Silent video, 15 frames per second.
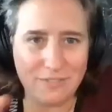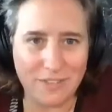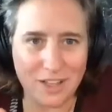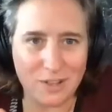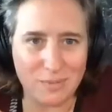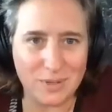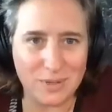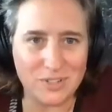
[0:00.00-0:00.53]

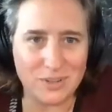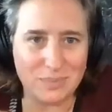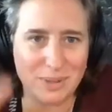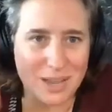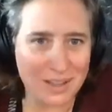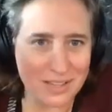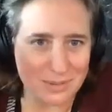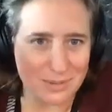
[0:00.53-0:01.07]
help you too? My
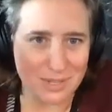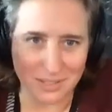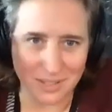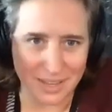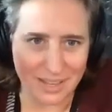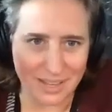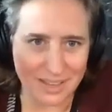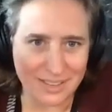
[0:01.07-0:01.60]
husband,
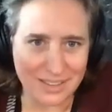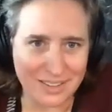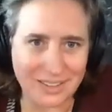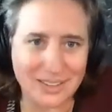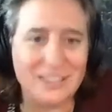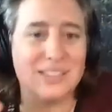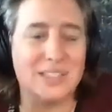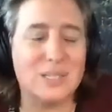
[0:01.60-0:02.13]
like,
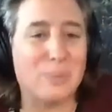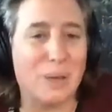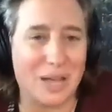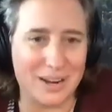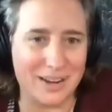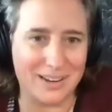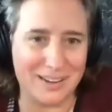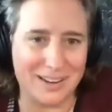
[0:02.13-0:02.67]
can
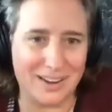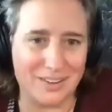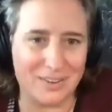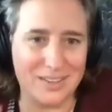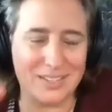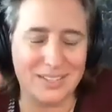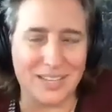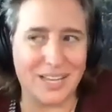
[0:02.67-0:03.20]
spot it now.
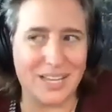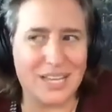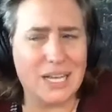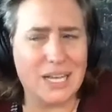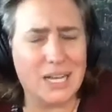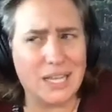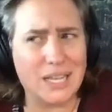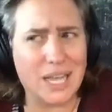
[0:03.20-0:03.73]
He's like,
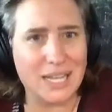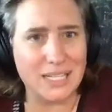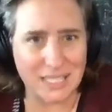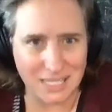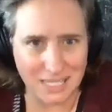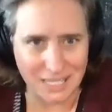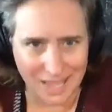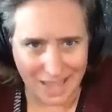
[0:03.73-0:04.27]

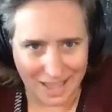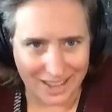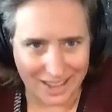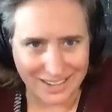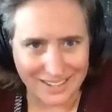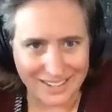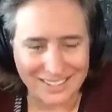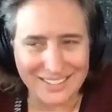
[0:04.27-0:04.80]
that's
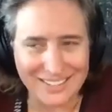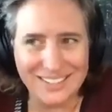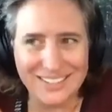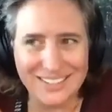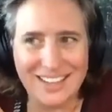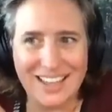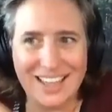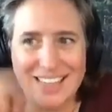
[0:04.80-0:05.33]
that.
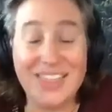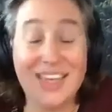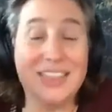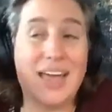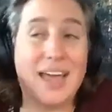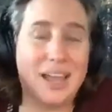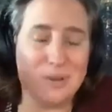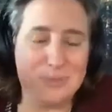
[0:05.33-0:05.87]
And then
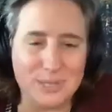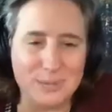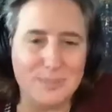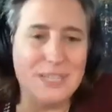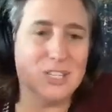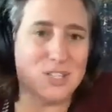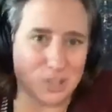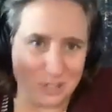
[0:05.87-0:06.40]
that helps
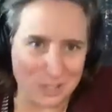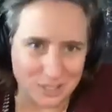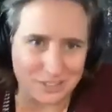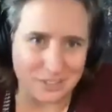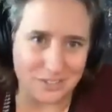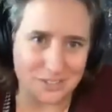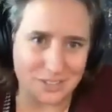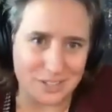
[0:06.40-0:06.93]
me start to
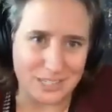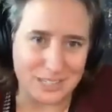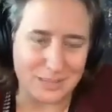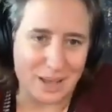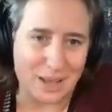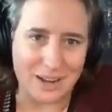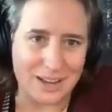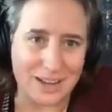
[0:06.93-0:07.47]
learn to
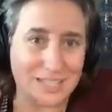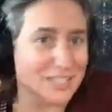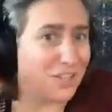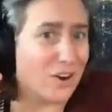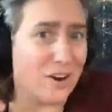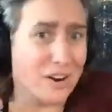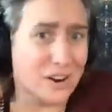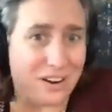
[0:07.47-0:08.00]
spot it. It's
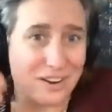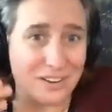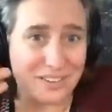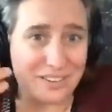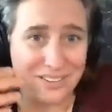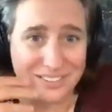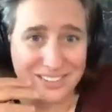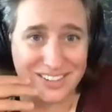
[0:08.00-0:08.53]
hard
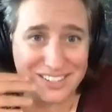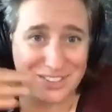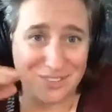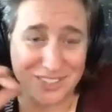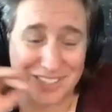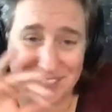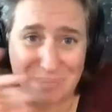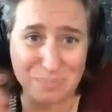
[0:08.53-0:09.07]
because you have
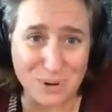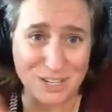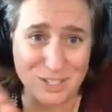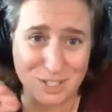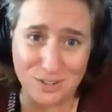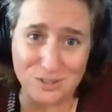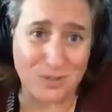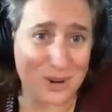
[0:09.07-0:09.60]
to separate
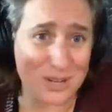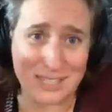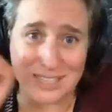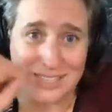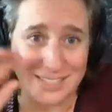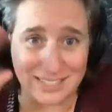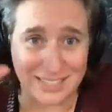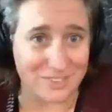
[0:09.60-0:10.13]
2
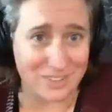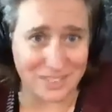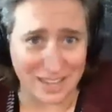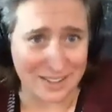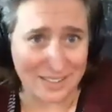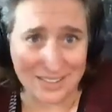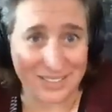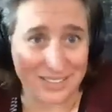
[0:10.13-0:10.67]
voices that sound
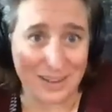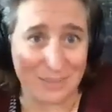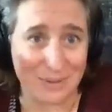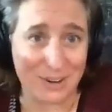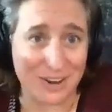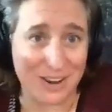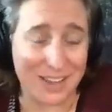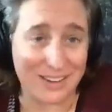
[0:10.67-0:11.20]
exactly the same in
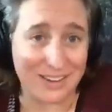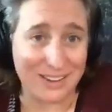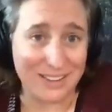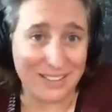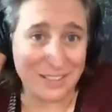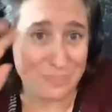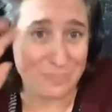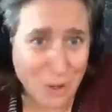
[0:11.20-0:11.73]
your head.
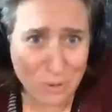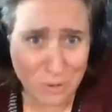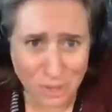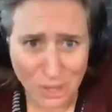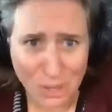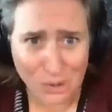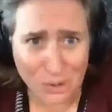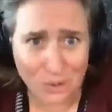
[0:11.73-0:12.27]
They're both
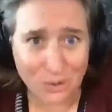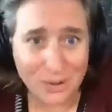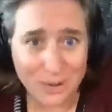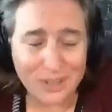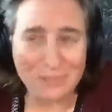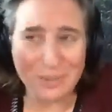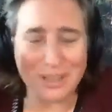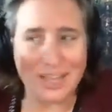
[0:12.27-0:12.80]
you,
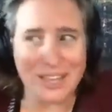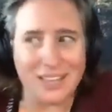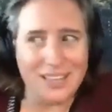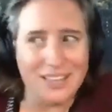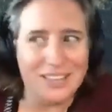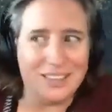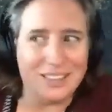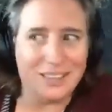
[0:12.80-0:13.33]
but like
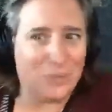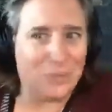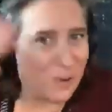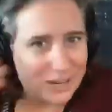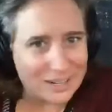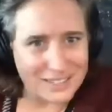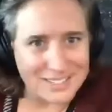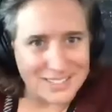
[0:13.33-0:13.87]
the
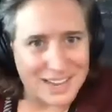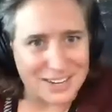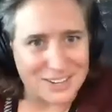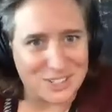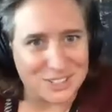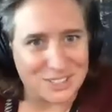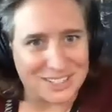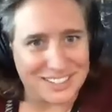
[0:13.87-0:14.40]
one is
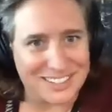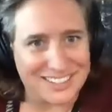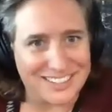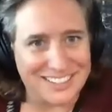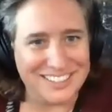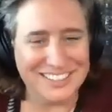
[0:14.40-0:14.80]
actually,